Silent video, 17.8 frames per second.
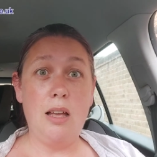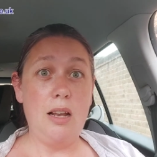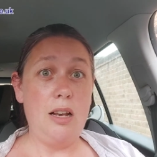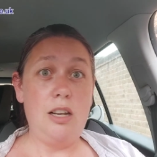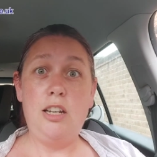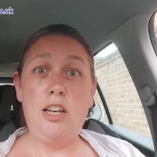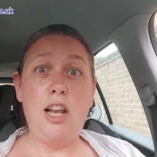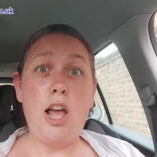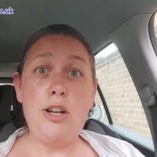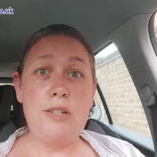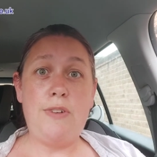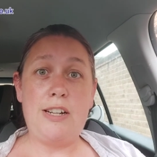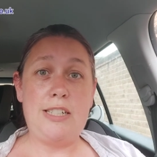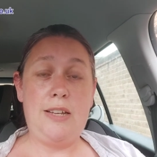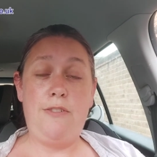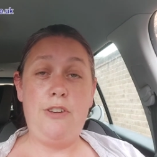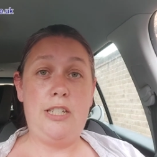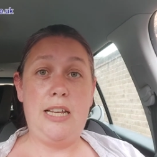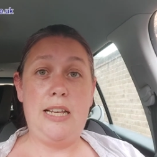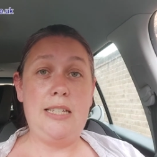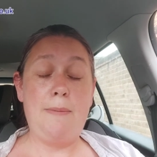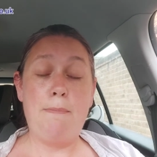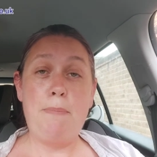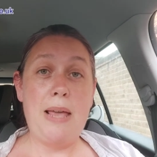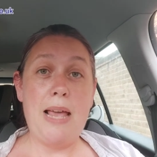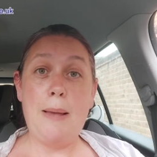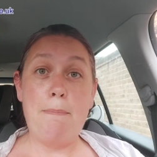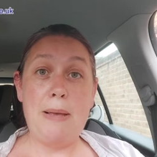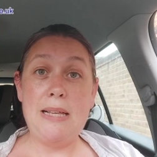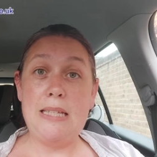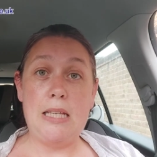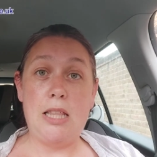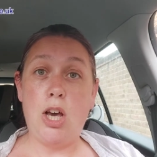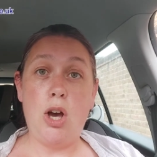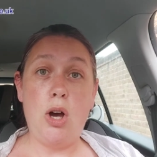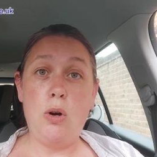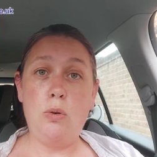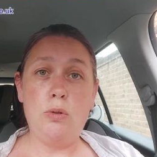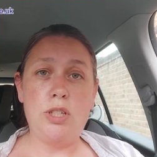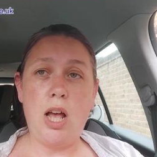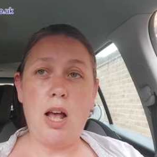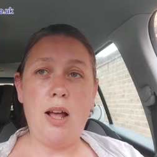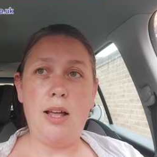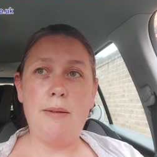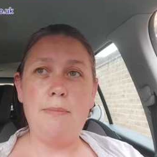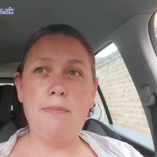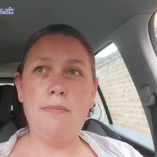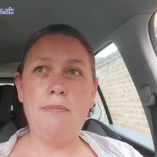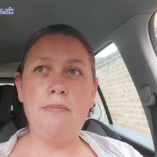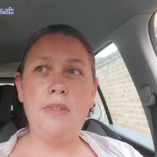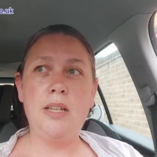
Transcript: loads of activities and being busy the whole time,